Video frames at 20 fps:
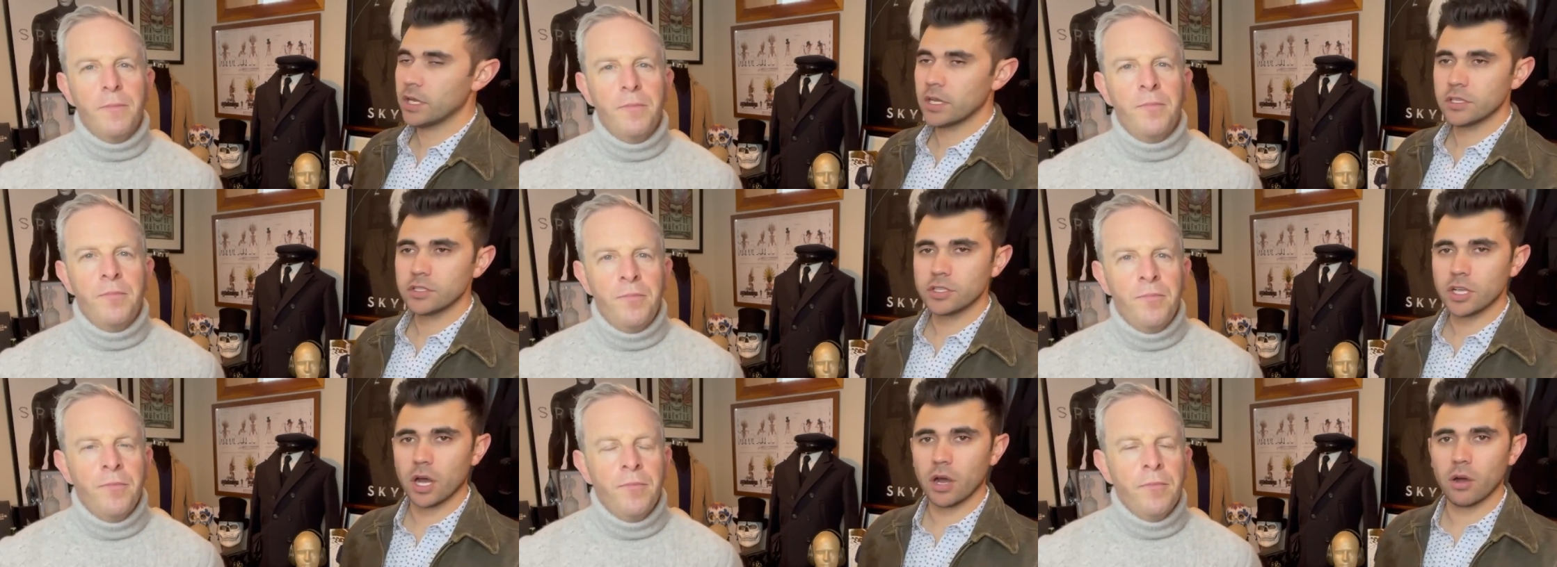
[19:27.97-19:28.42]

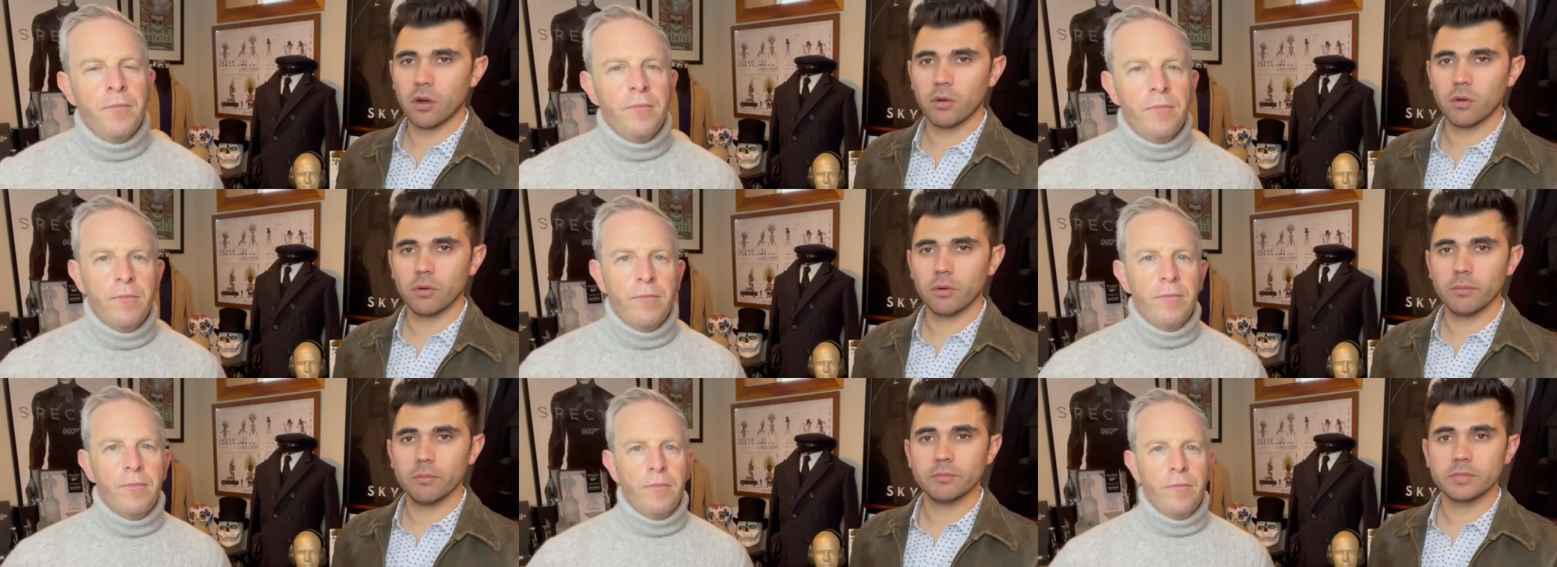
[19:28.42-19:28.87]

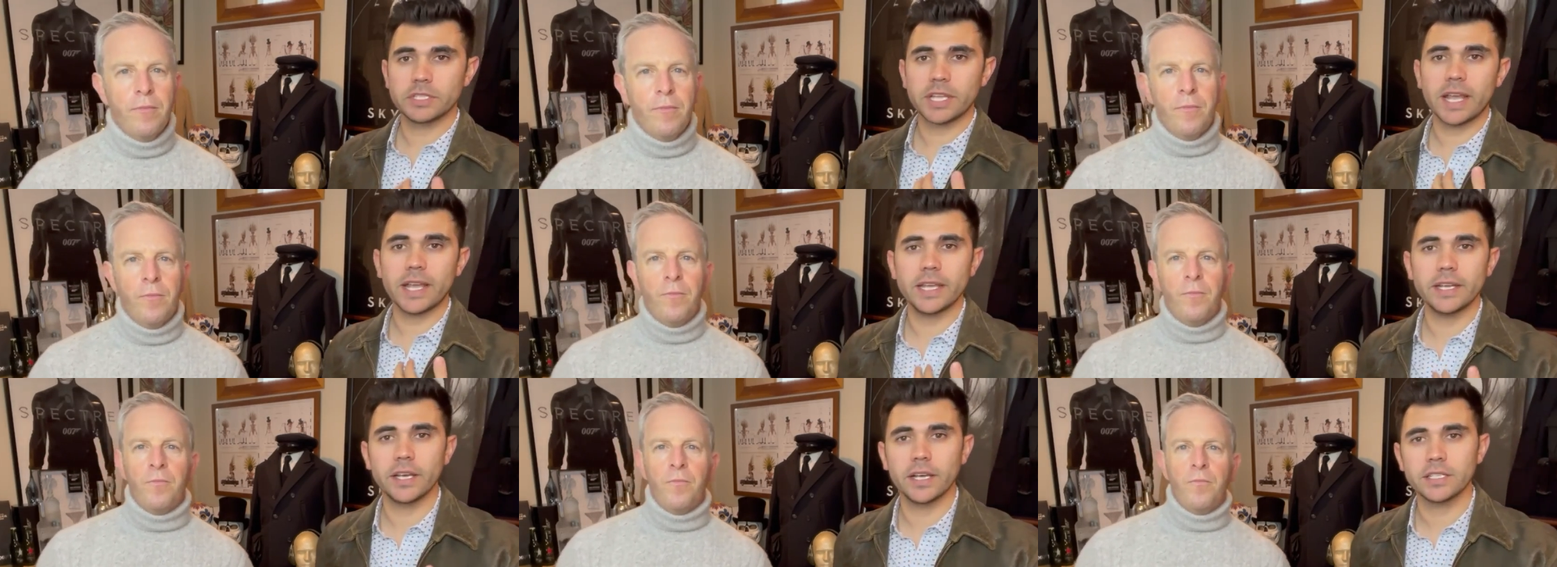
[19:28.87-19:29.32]
Speaker 1: So
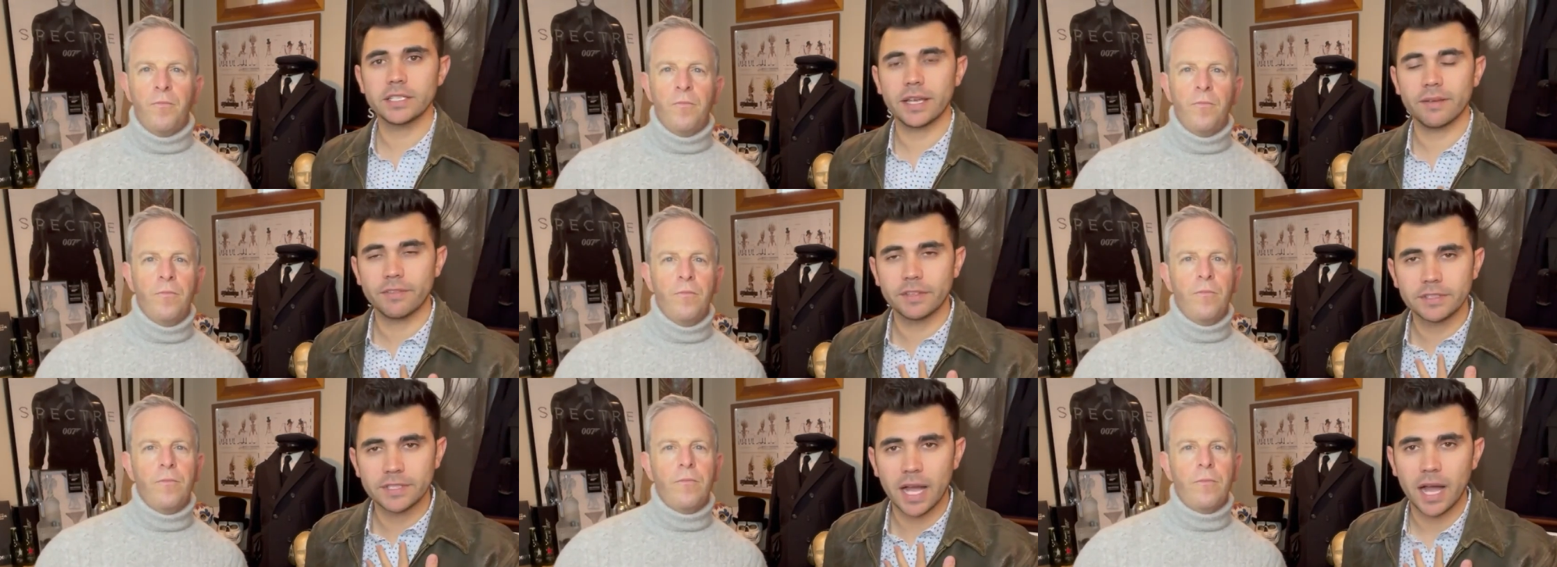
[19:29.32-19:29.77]
say he does
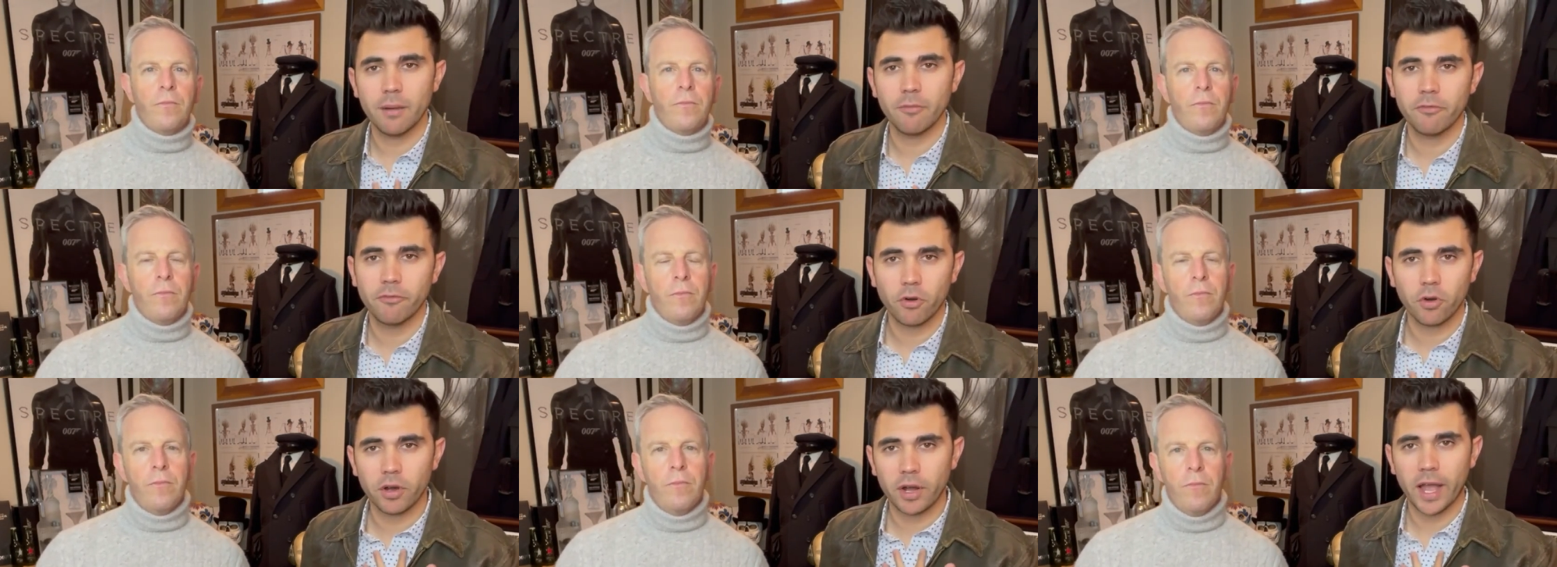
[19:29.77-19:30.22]
have the Tom
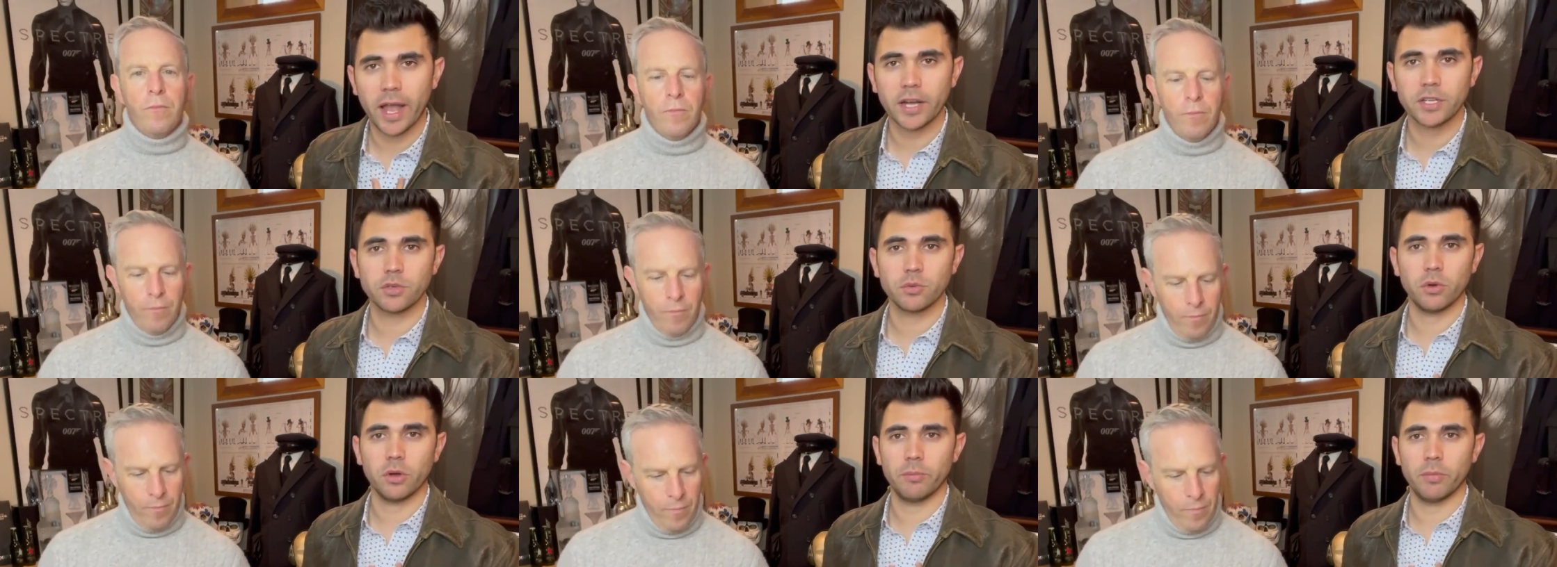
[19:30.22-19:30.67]
Ford
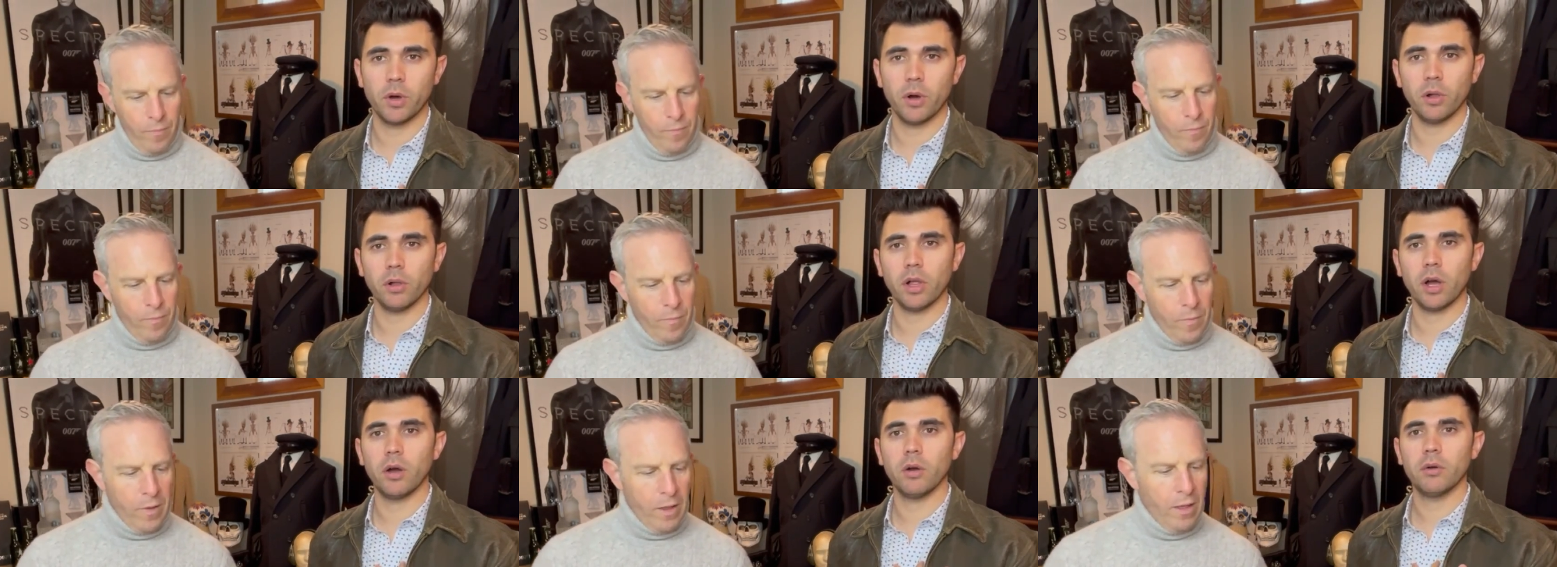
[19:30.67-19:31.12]
actual
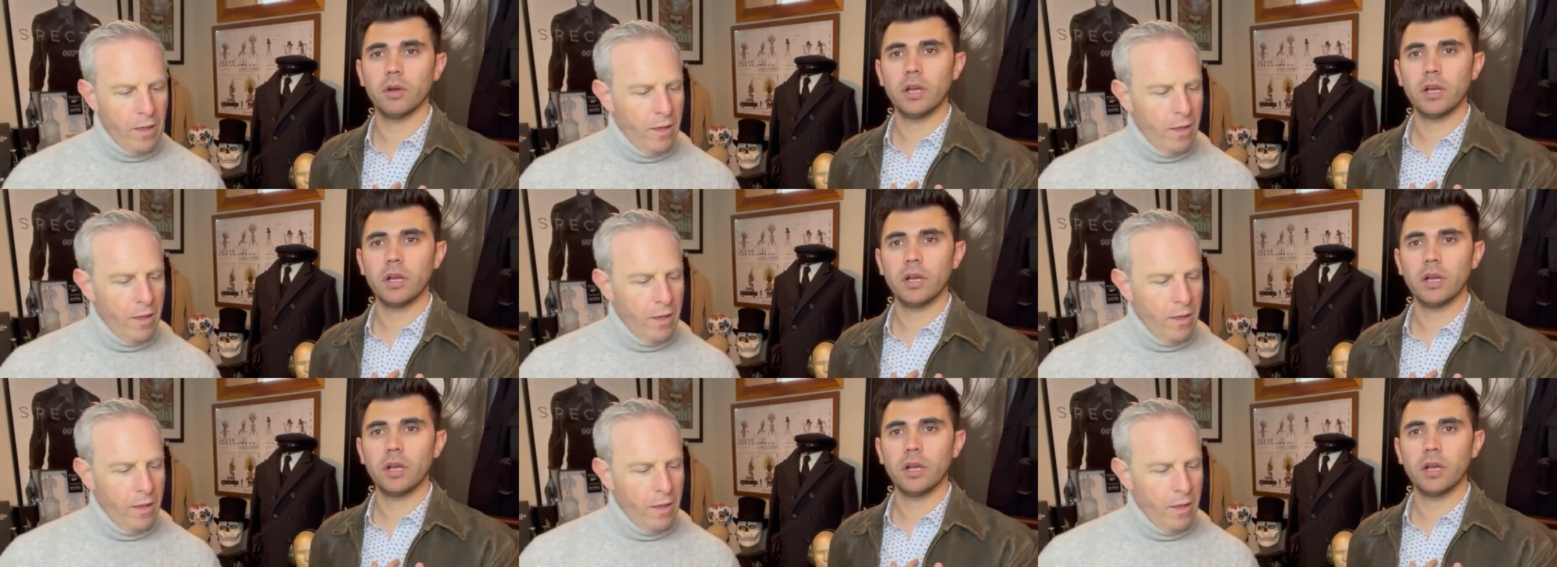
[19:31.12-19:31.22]
polo,